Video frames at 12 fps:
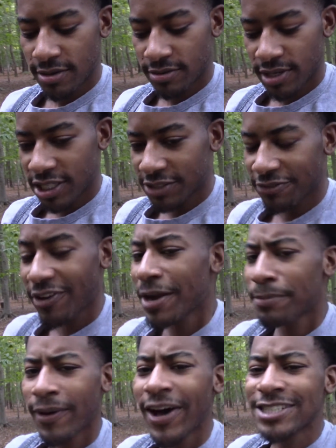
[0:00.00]
It's very
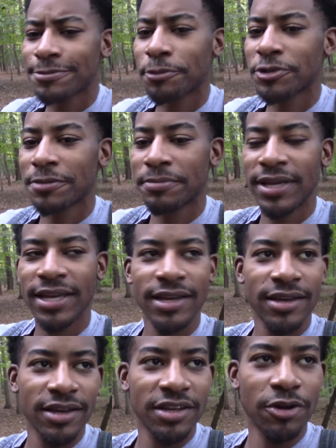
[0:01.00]
possible to
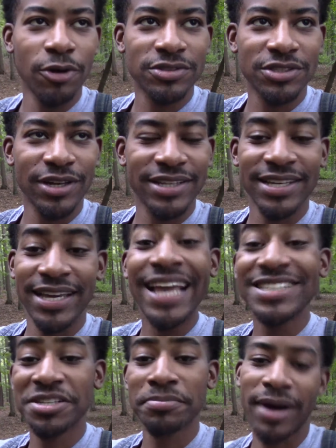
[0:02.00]
be, to hit
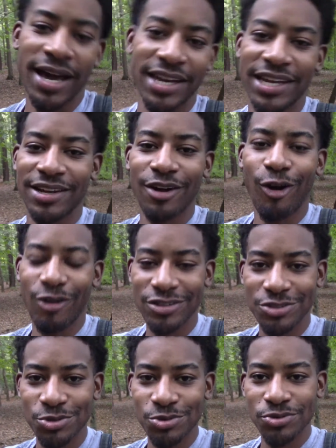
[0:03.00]
somebody or
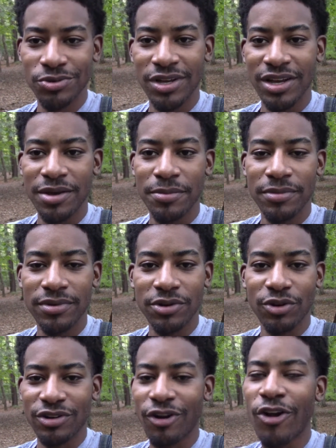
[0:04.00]
to,
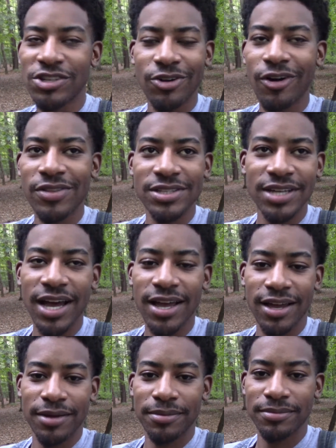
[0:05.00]
curse all the
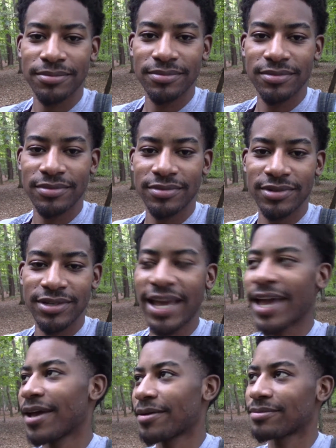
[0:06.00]
time.
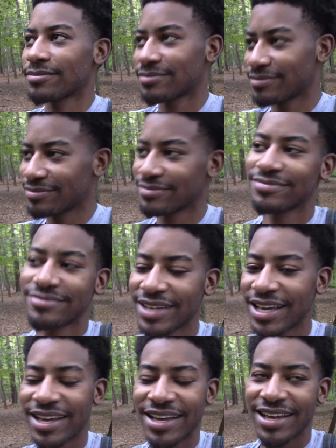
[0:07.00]
Damn.
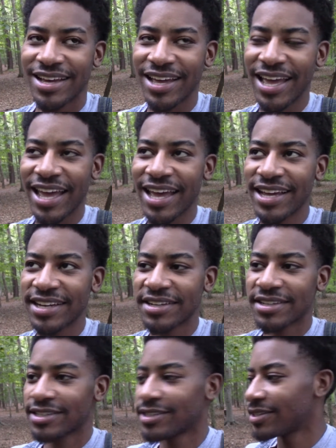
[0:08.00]

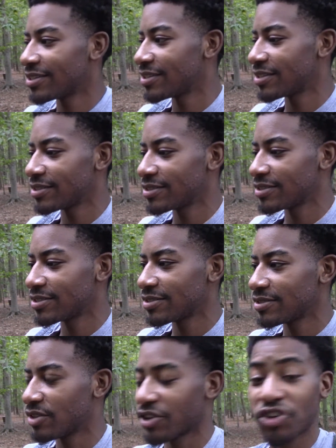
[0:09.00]
And
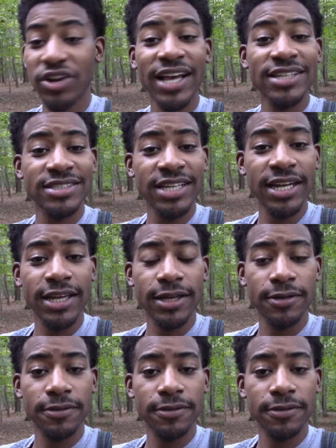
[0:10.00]
you're not sinning.